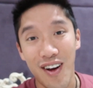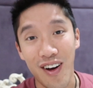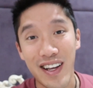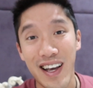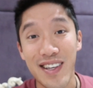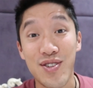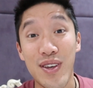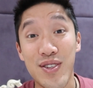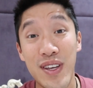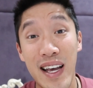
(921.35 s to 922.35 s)
Alright guys, so
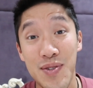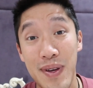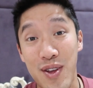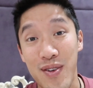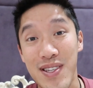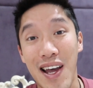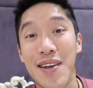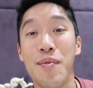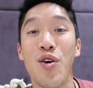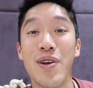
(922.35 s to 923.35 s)
as you guys may notice, I
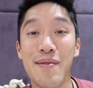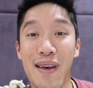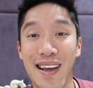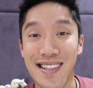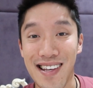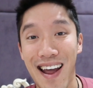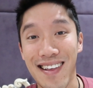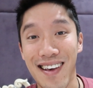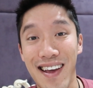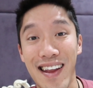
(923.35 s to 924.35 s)
am already back in
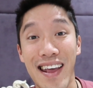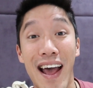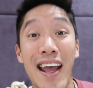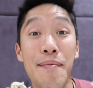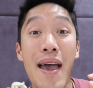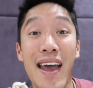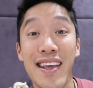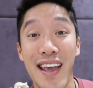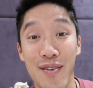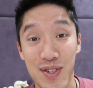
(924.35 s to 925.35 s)
Thailand, and I am
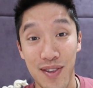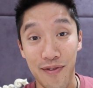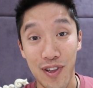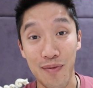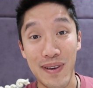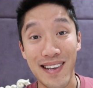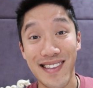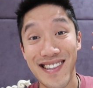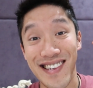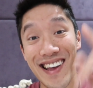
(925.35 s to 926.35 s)
heading out to the
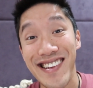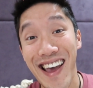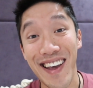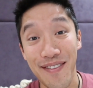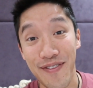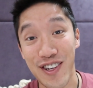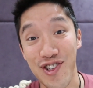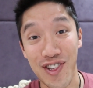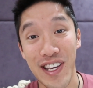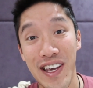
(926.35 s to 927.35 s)
Philippines today
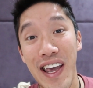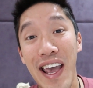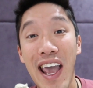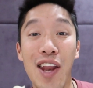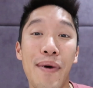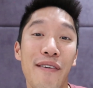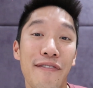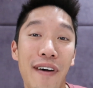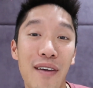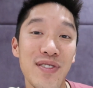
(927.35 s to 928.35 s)
officially. In about
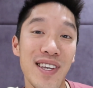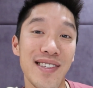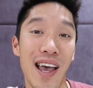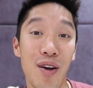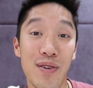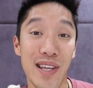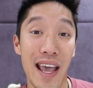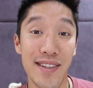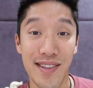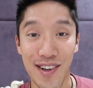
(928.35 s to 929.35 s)
5-6 hours I
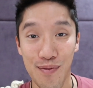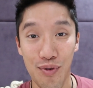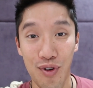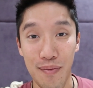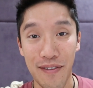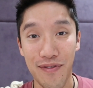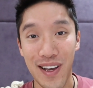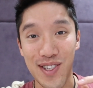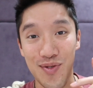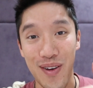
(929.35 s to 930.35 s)
head to the airport. My
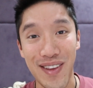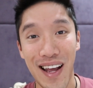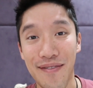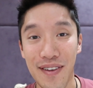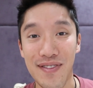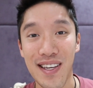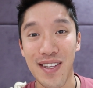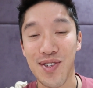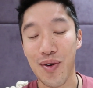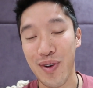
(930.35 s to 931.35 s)
flight's around
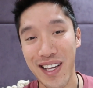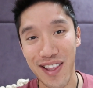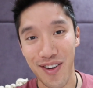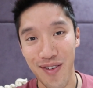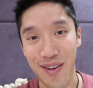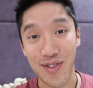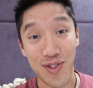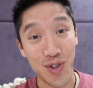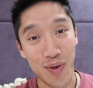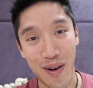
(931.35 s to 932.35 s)
9:15, so I want to get there around
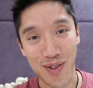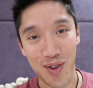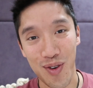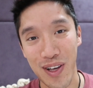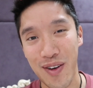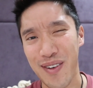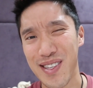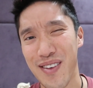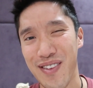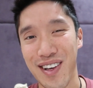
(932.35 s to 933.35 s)
2 hours early,
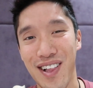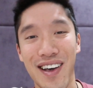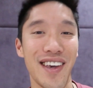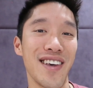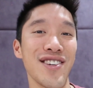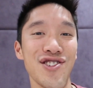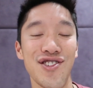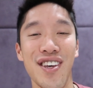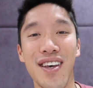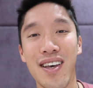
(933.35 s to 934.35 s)
around 7
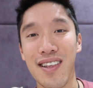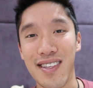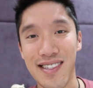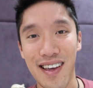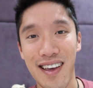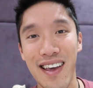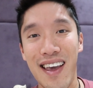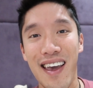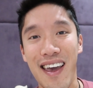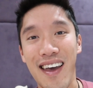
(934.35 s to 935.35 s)
o'clock-ish, let's say.
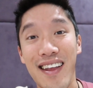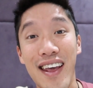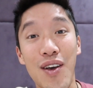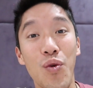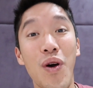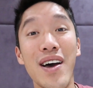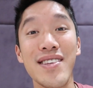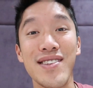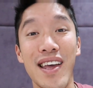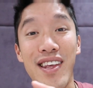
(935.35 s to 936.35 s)
And it
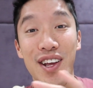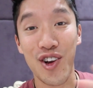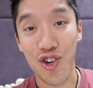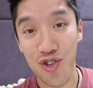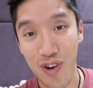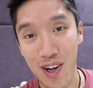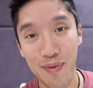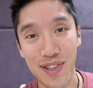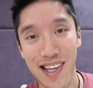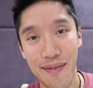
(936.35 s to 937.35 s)
was an
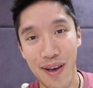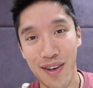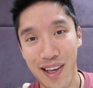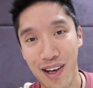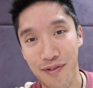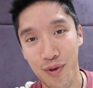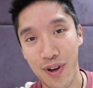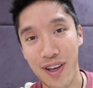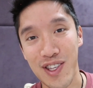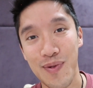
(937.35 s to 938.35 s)
incredible time out in
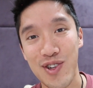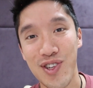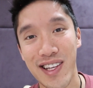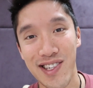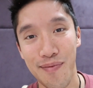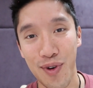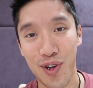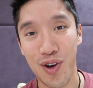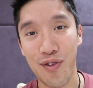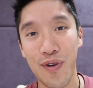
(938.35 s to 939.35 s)
California, especially at Timber
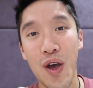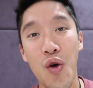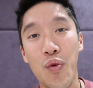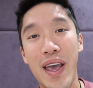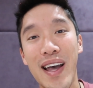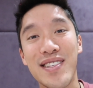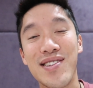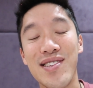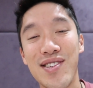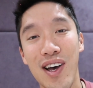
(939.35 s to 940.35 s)
Cove. We had
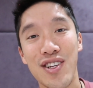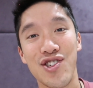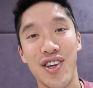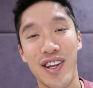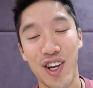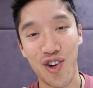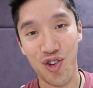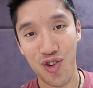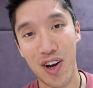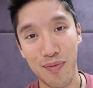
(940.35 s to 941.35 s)
such an
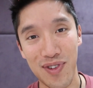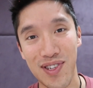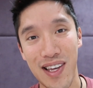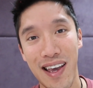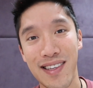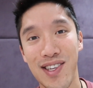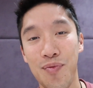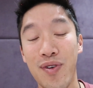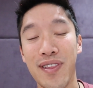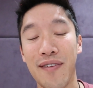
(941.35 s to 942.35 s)
incredible stay,
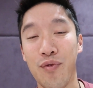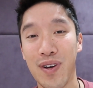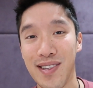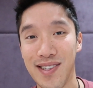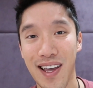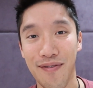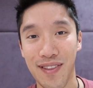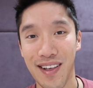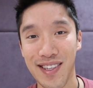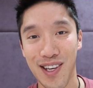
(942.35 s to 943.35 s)
somewhere that I've wanted to stay at
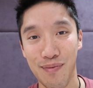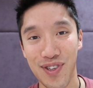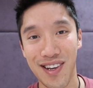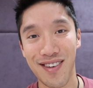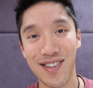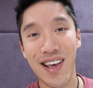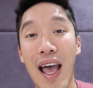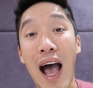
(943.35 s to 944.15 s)
for the last couple years.